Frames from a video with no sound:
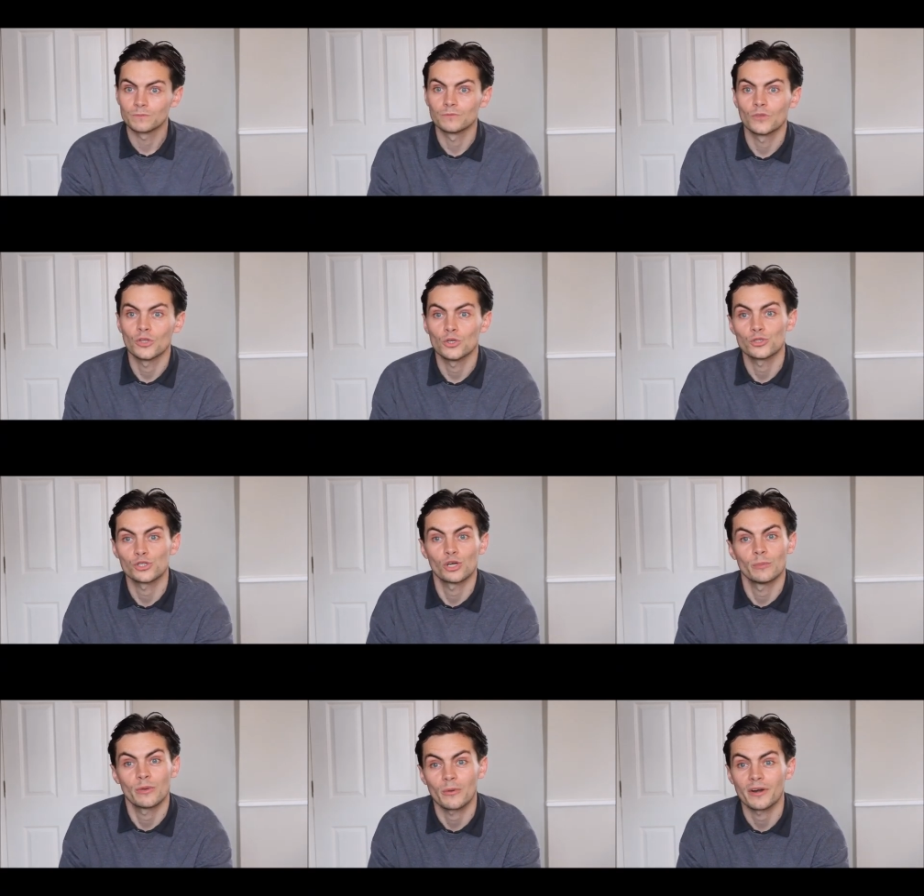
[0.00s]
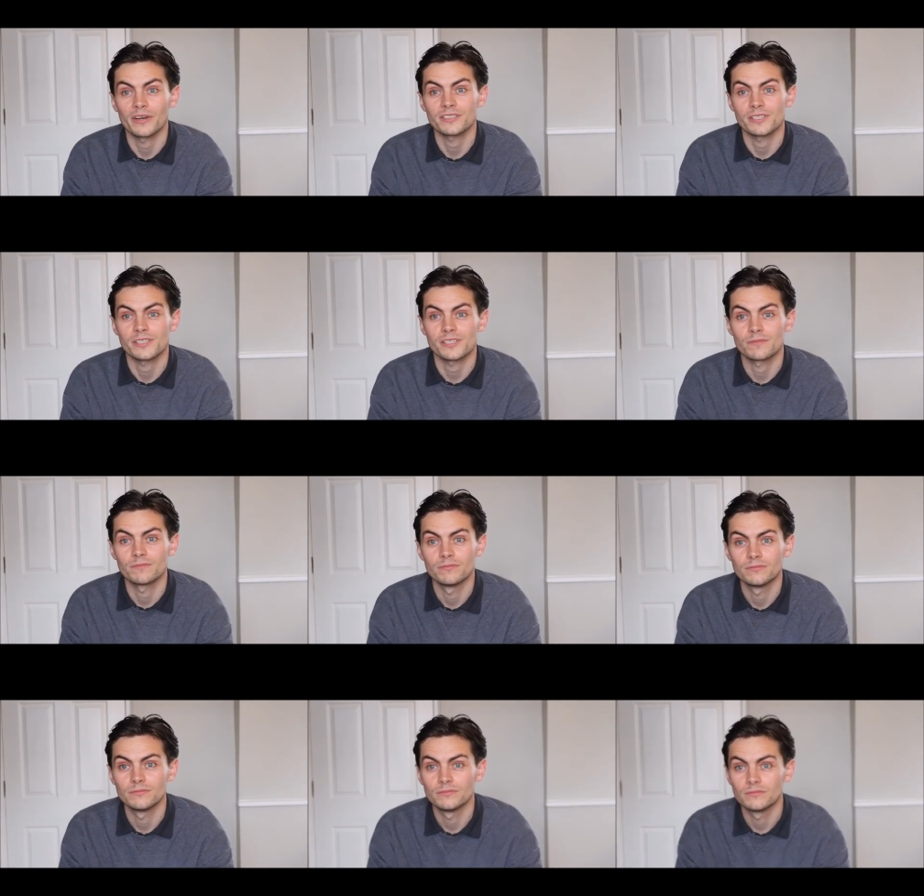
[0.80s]
You show me where it is.
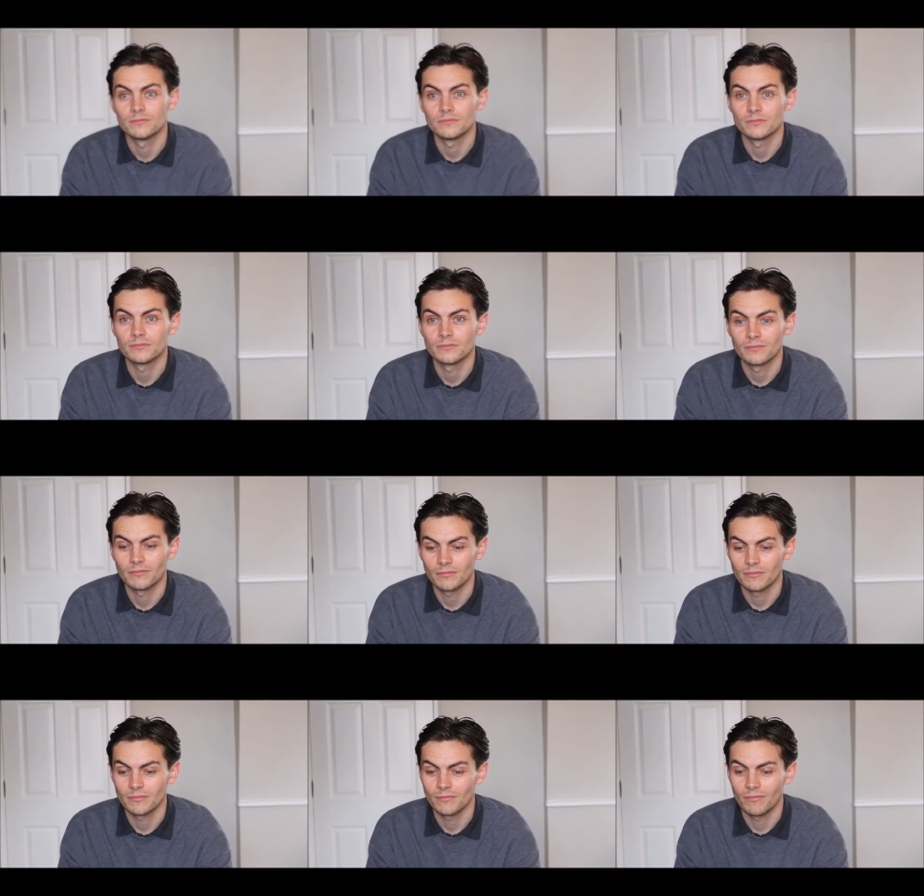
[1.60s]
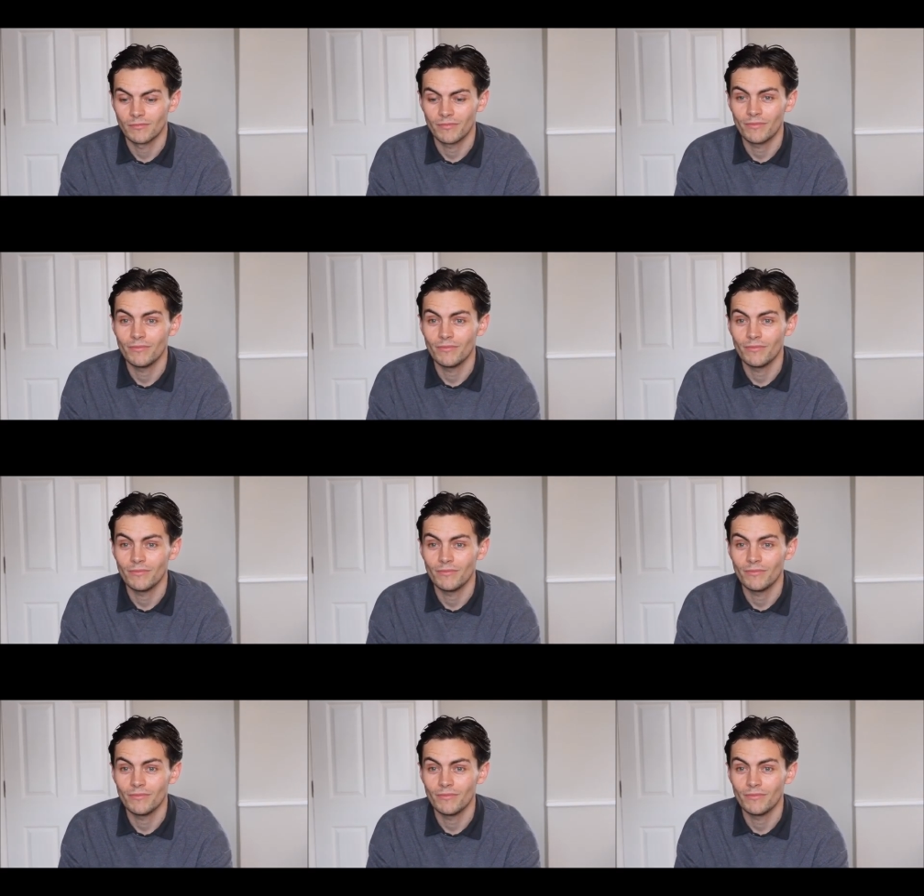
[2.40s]
There?